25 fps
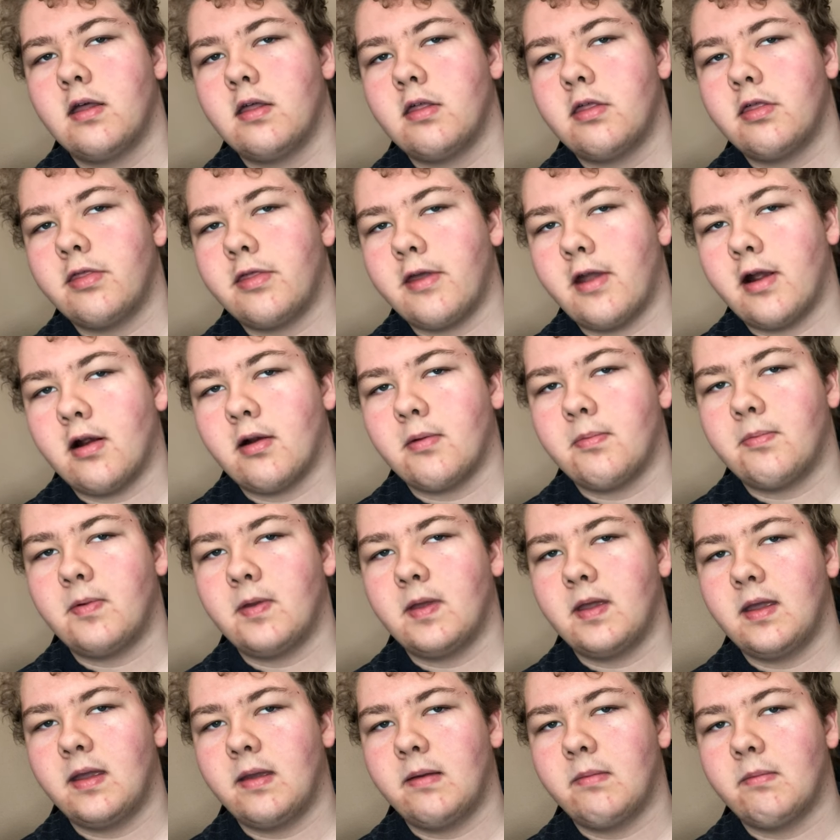
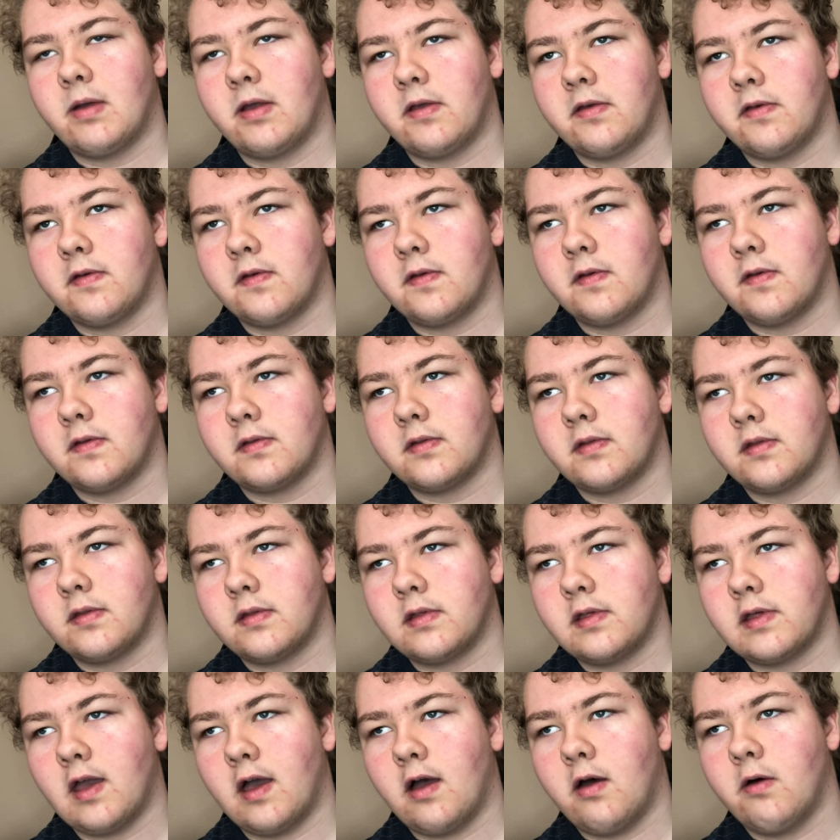therapy
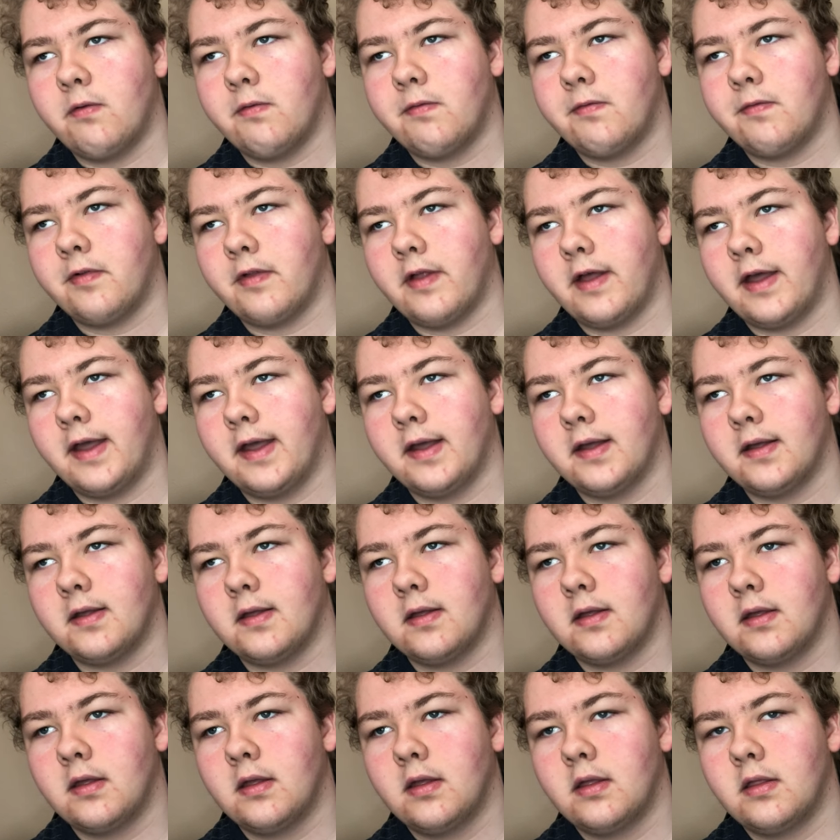myself
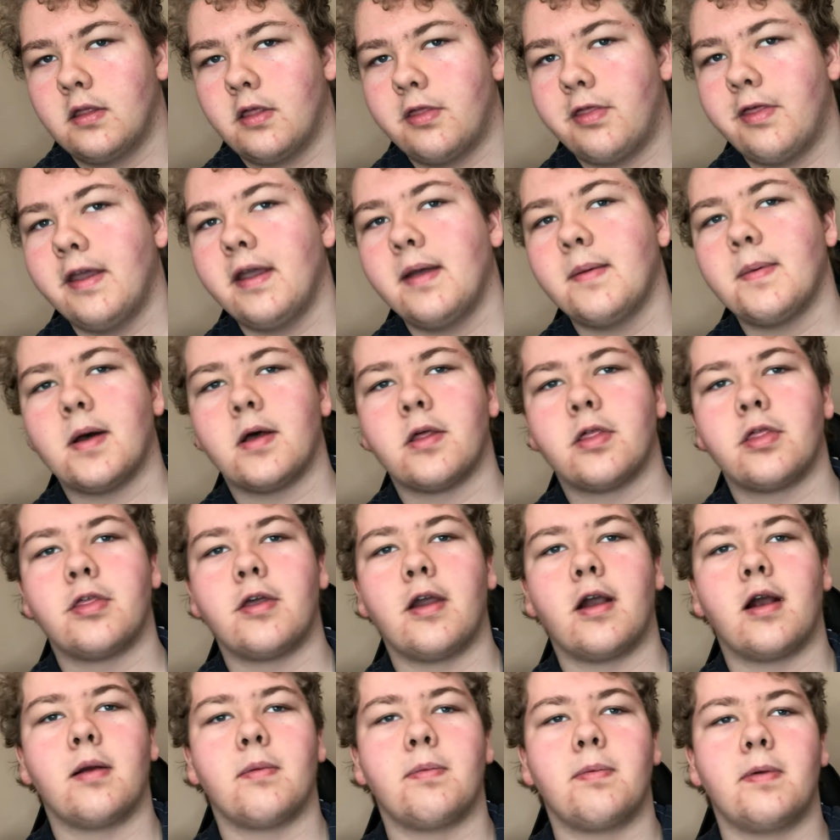like the thing about
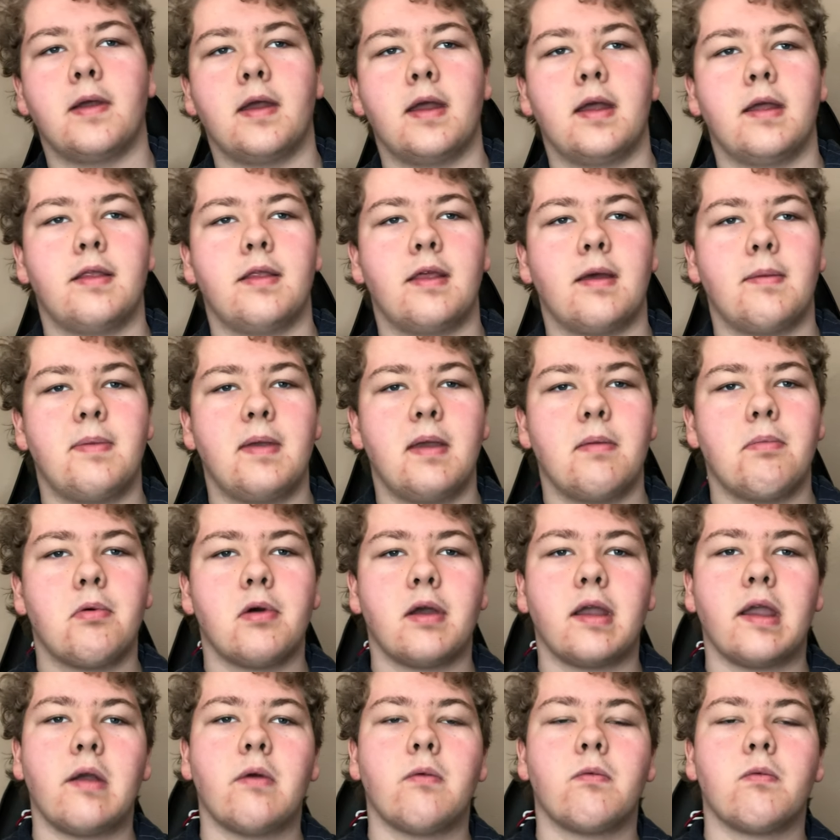therapy that people
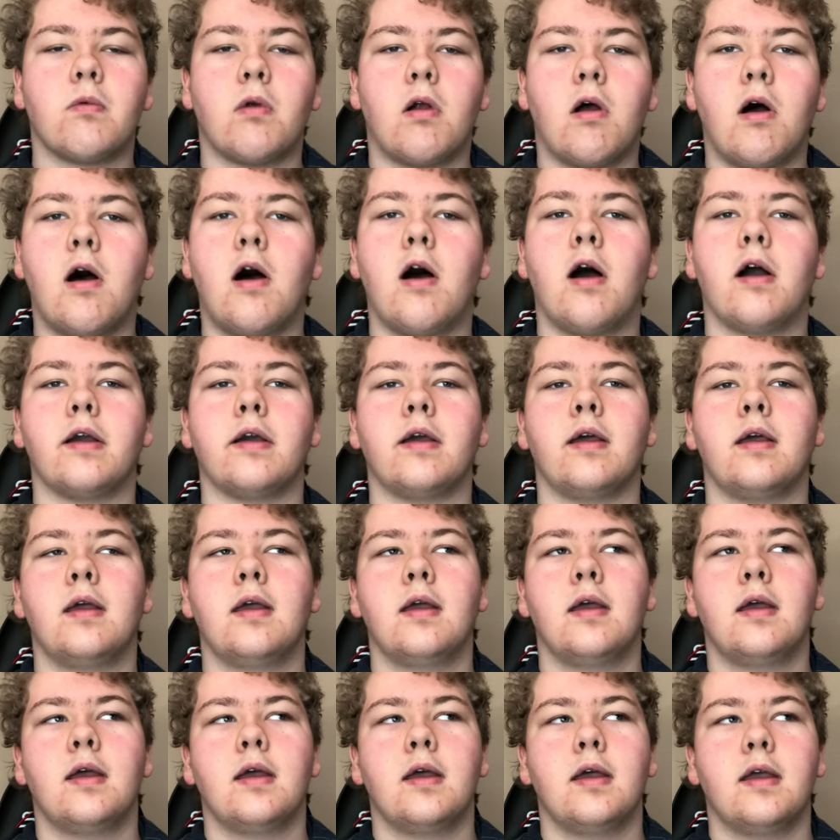get wrong
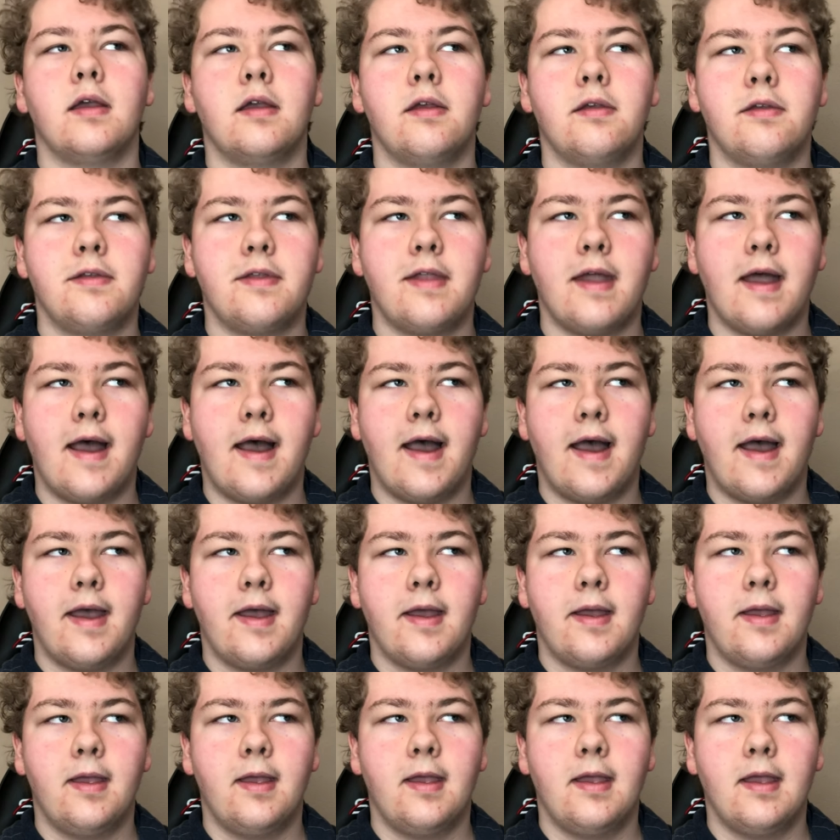is that
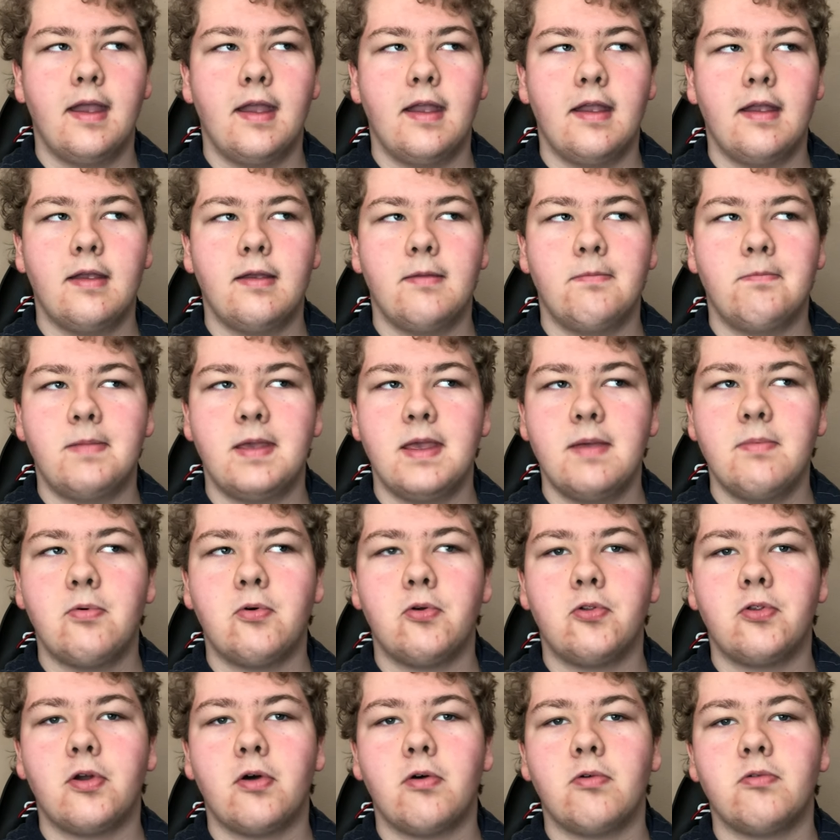it
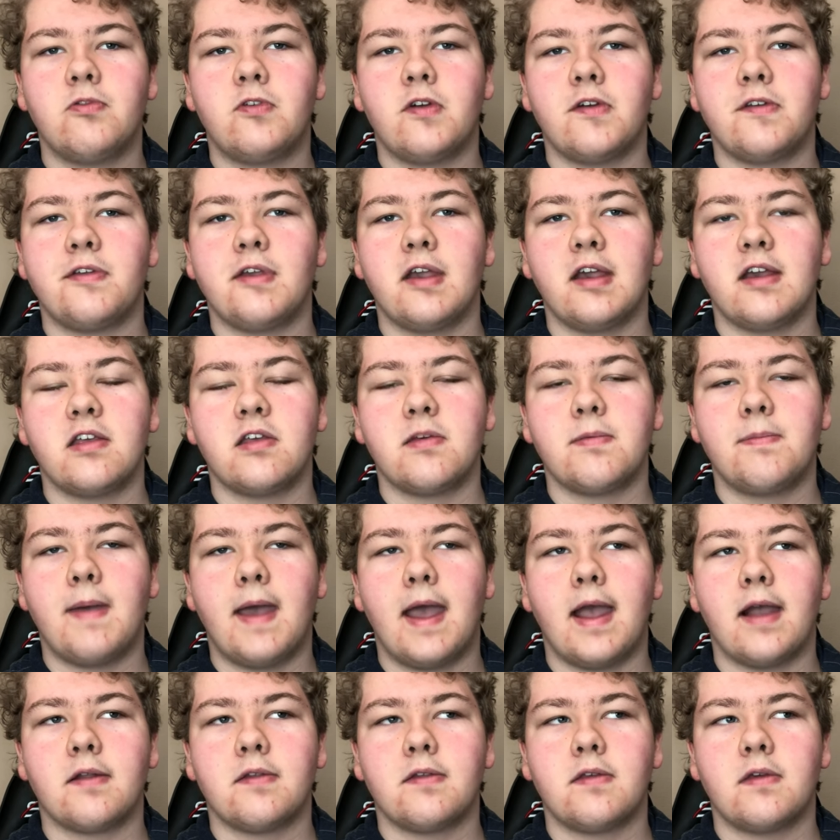people don't just
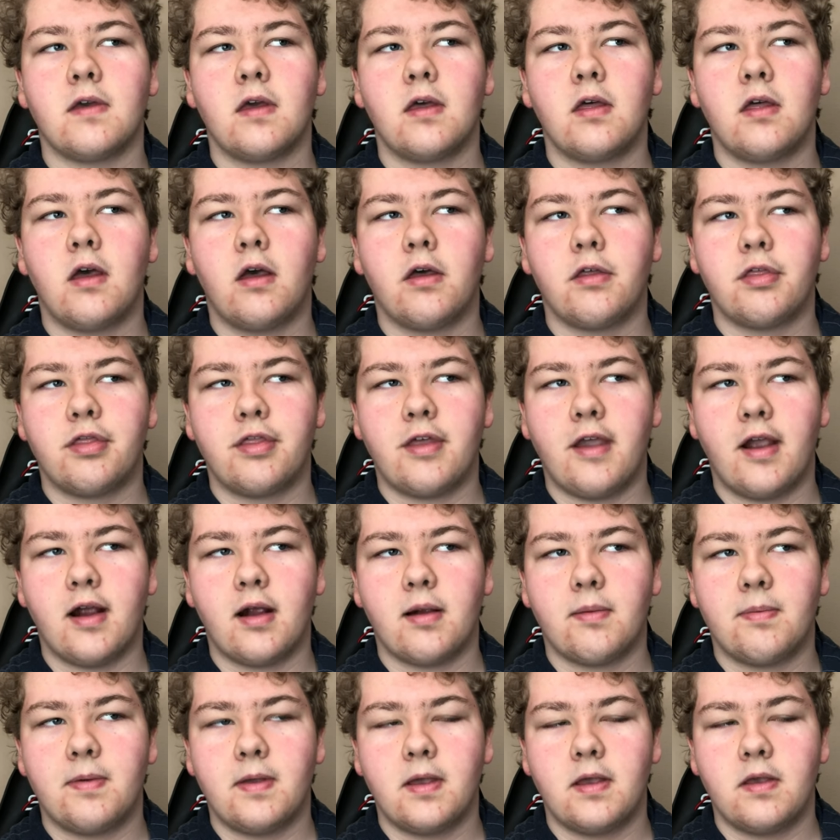expect a
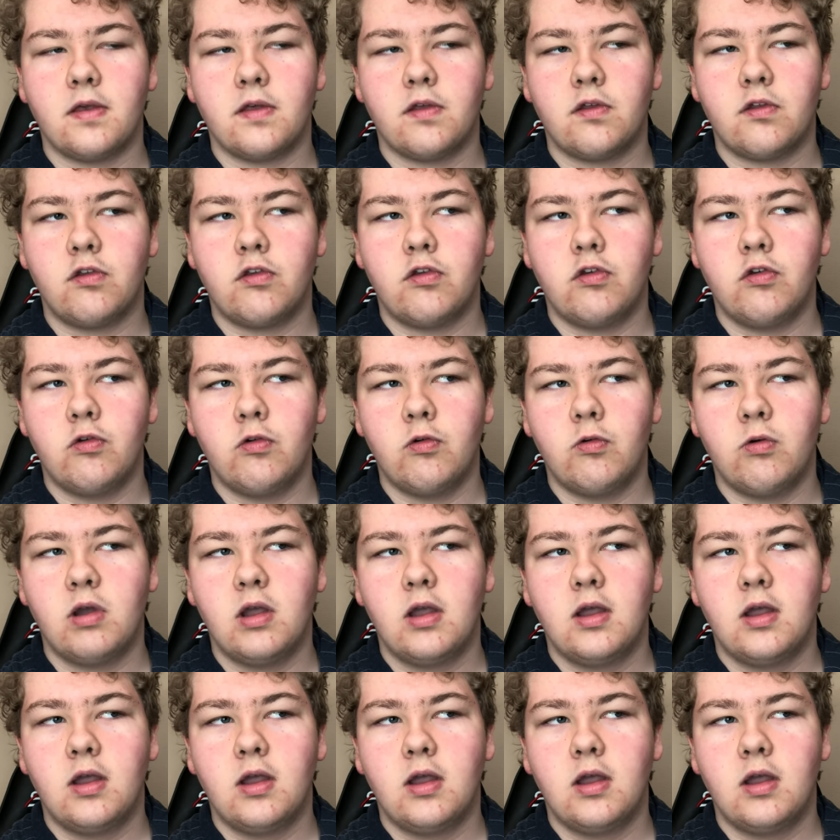therapist to